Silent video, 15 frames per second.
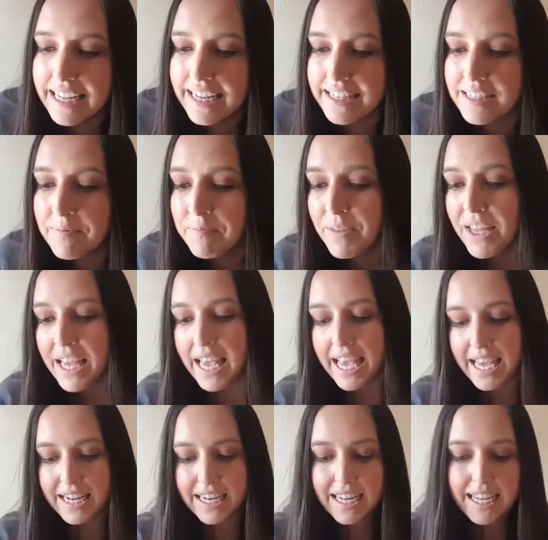it is.
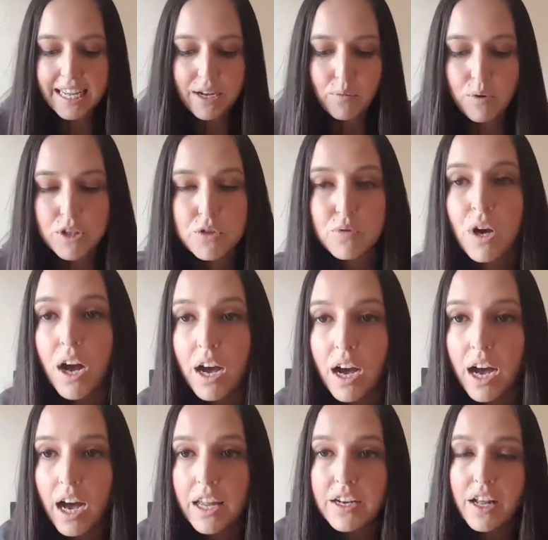And what's
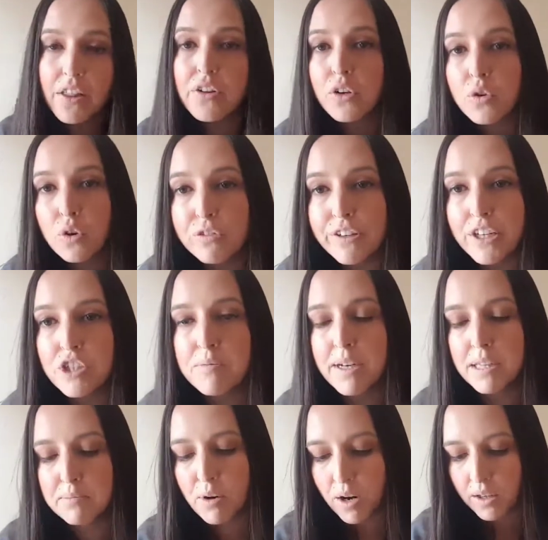another cool feature
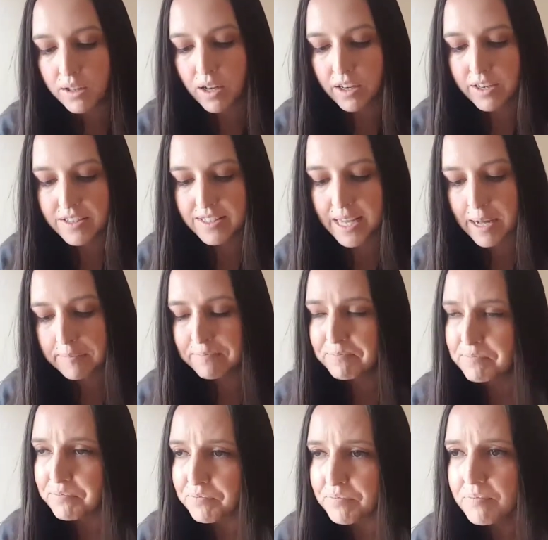about the prong collar is that,
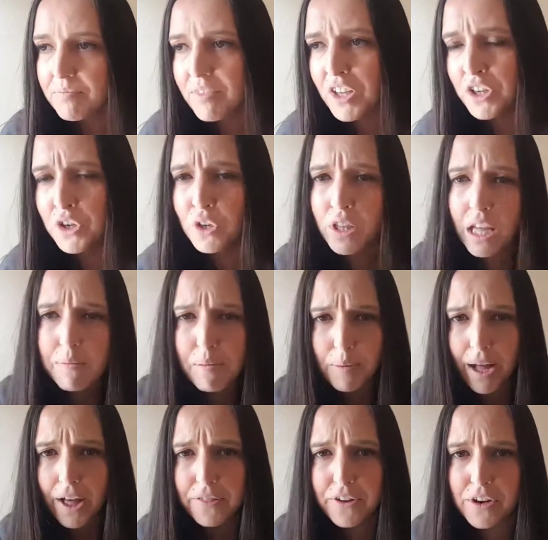you know, a lot of
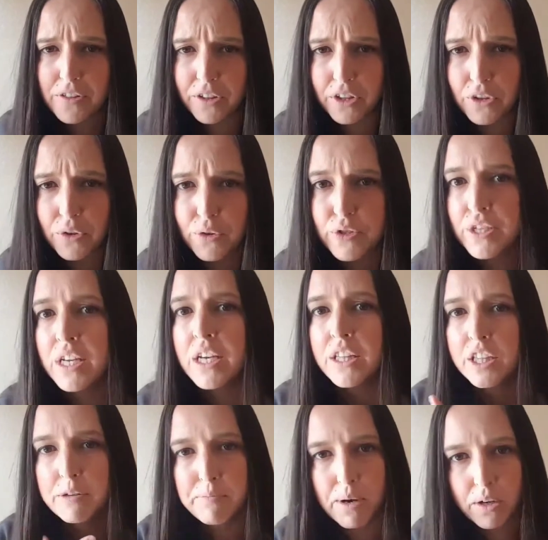people out there, they'll use
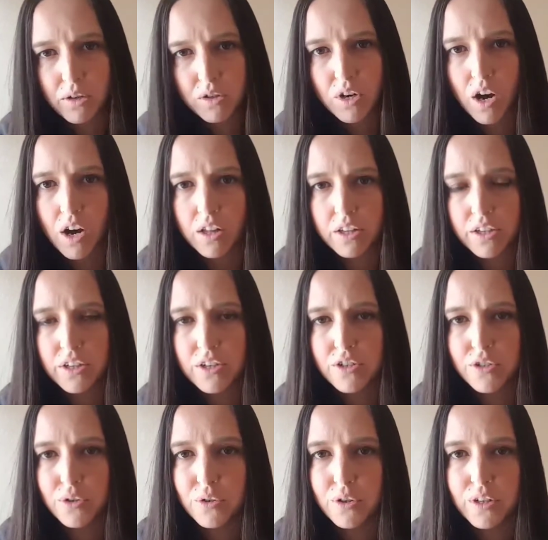the buckle
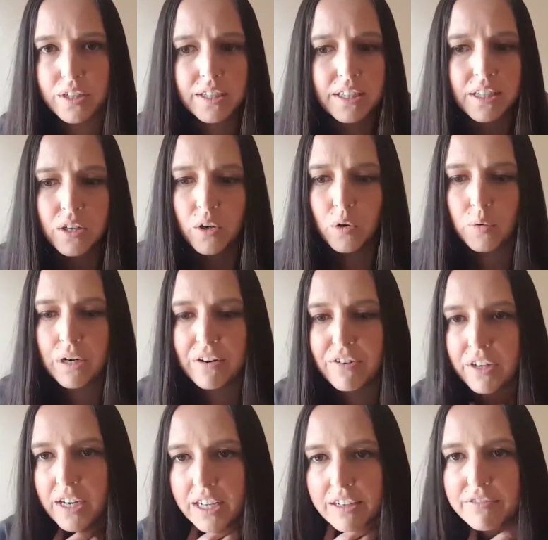collars or
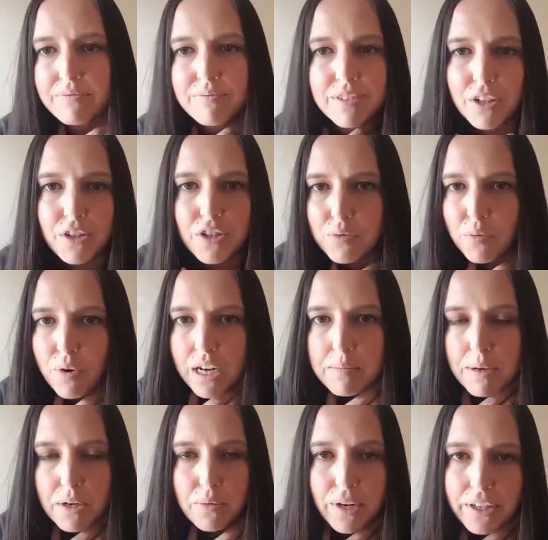whatever kind of, you know, just
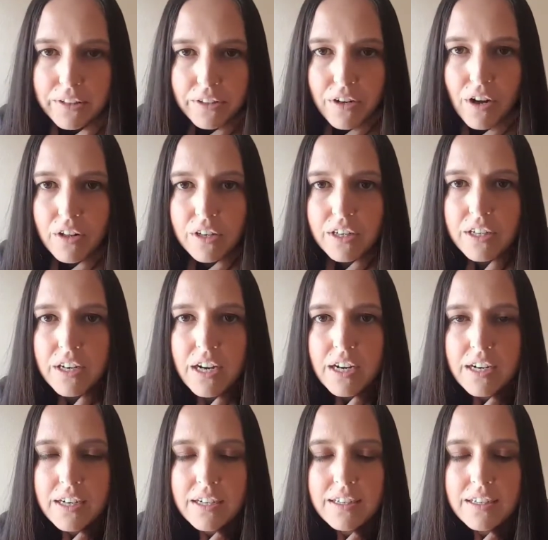walk them on a regular collar